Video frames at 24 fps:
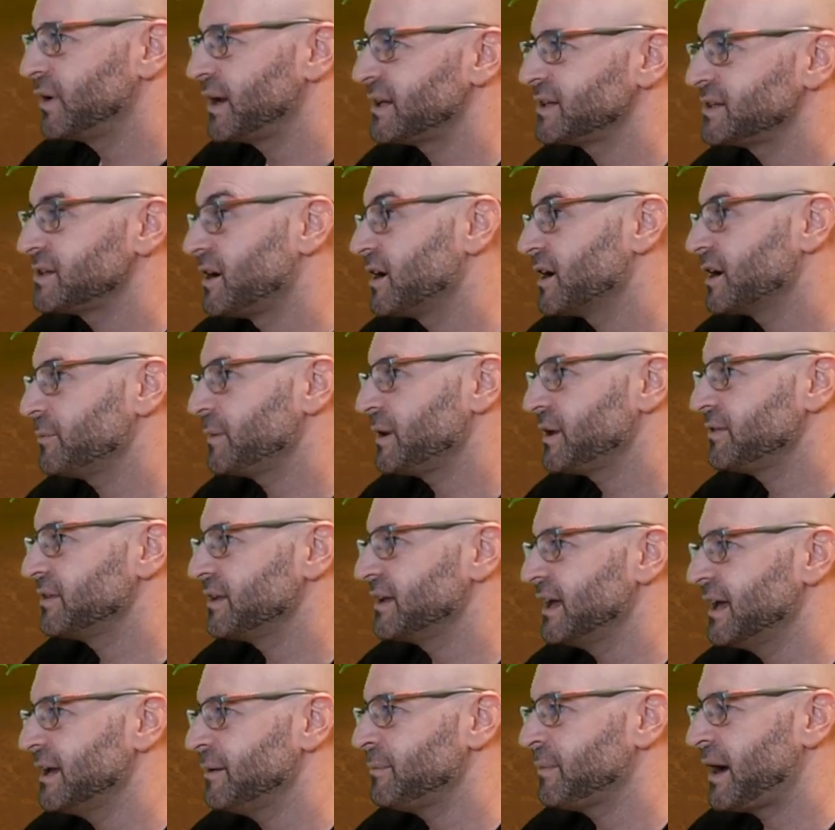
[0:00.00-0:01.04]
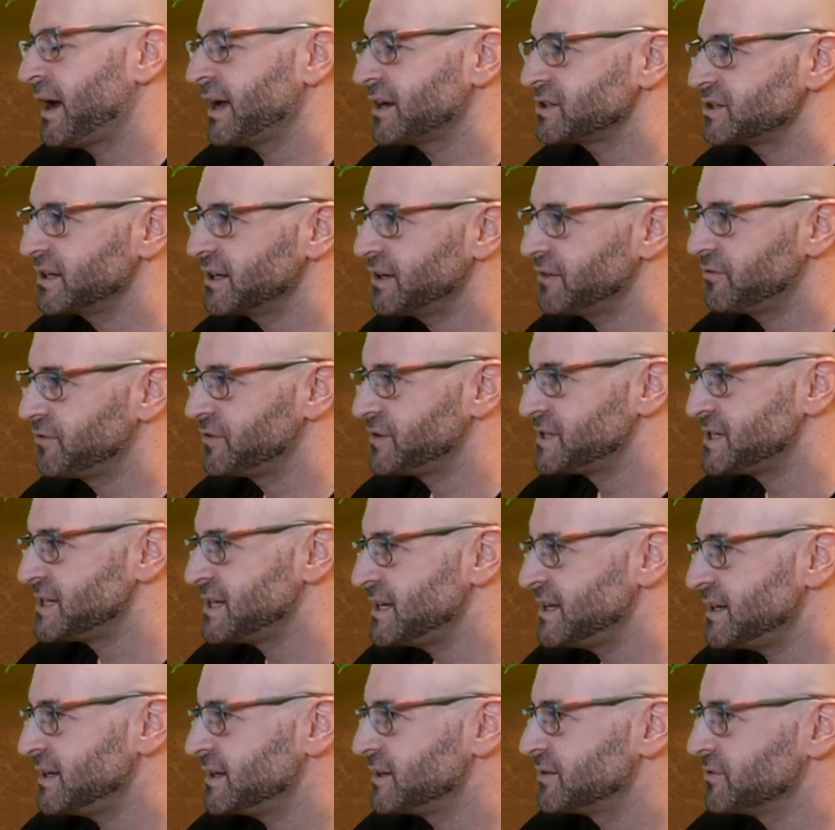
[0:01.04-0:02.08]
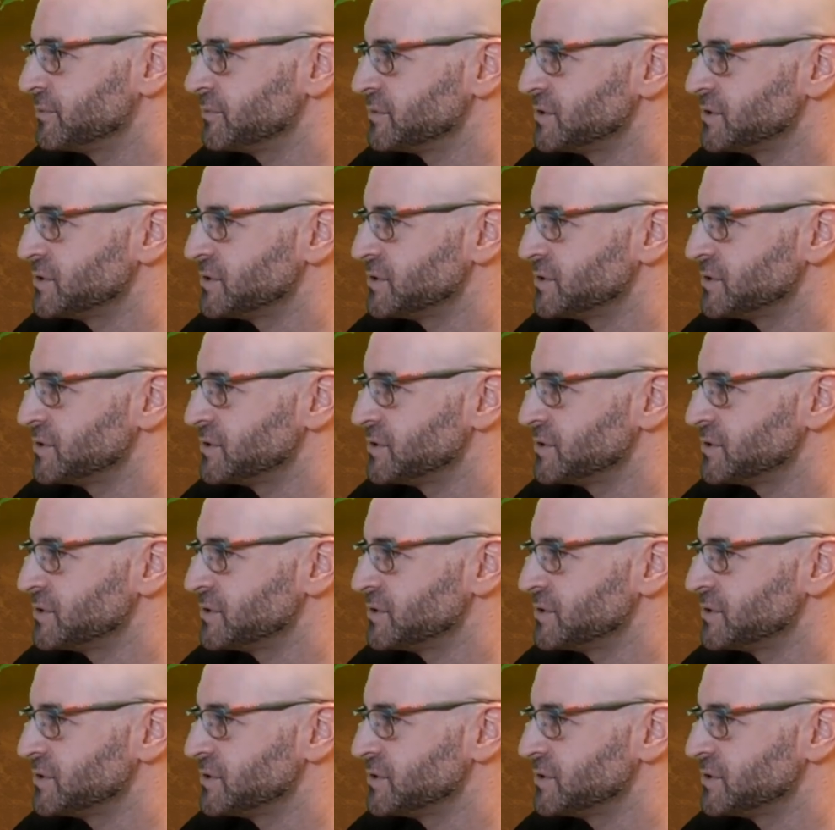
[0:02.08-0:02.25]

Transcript: talk about the game, I actually get fatigued from